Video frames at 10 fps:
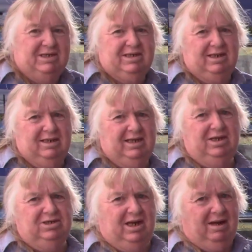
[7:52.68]
means getting
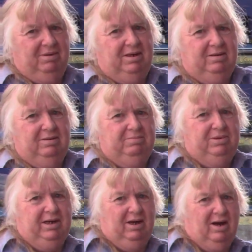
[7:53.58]
the engine up
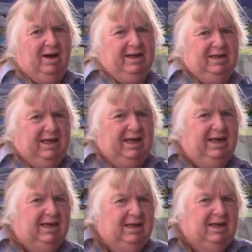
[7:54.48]
pretty high in the
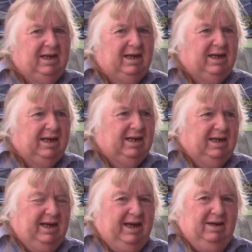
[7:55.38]
air
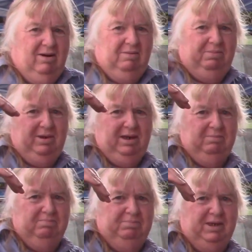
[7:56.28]
and on a
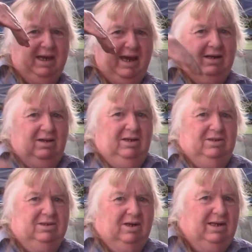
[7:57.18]
pretty big angle
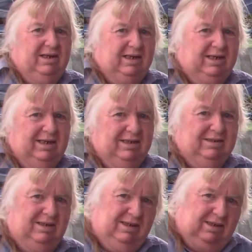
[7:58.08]
on the dolly to get
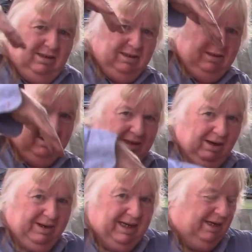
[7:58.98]
it to
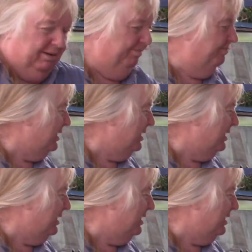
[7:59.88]
go in.